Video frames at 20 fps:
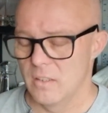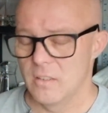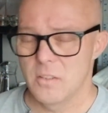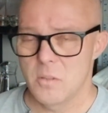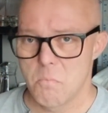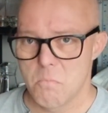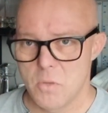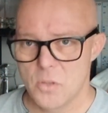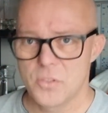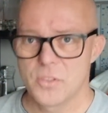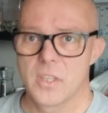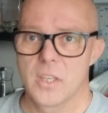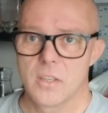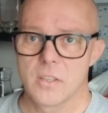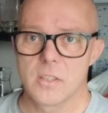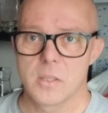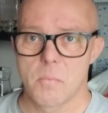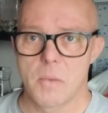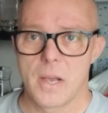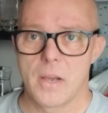there's a
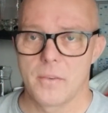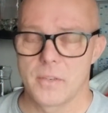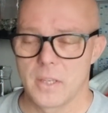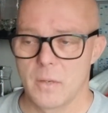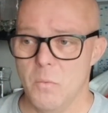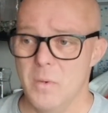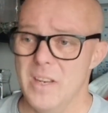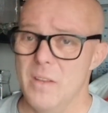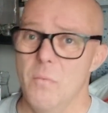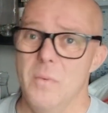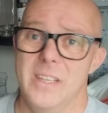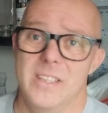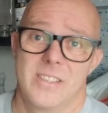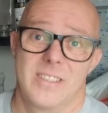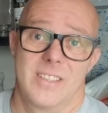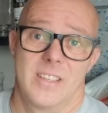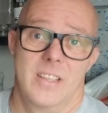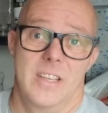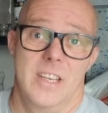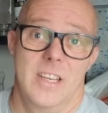mustiness about it,
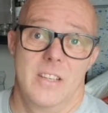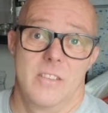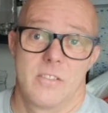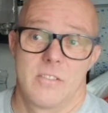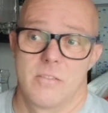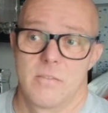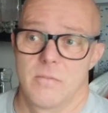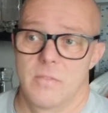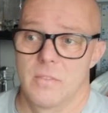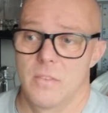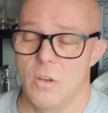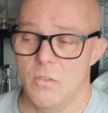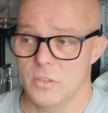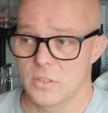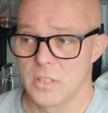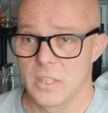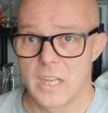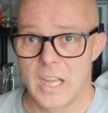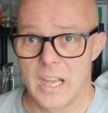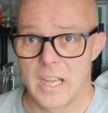which is
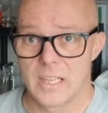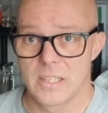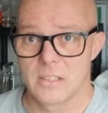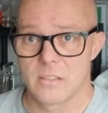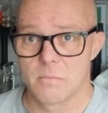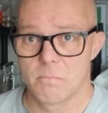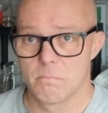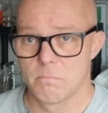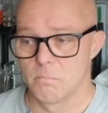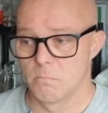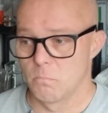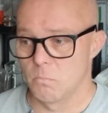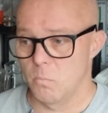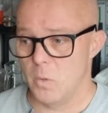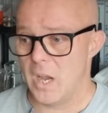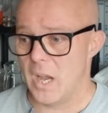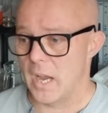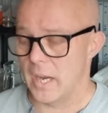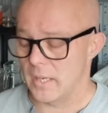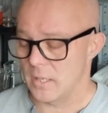oxidised
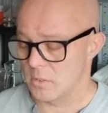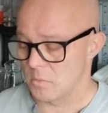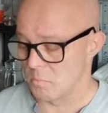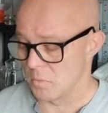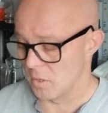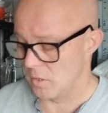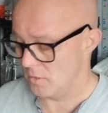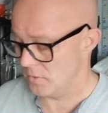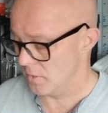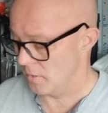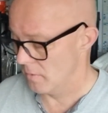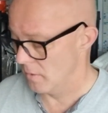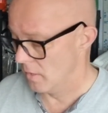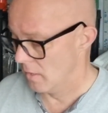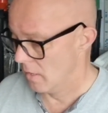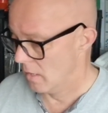wine, I suppose.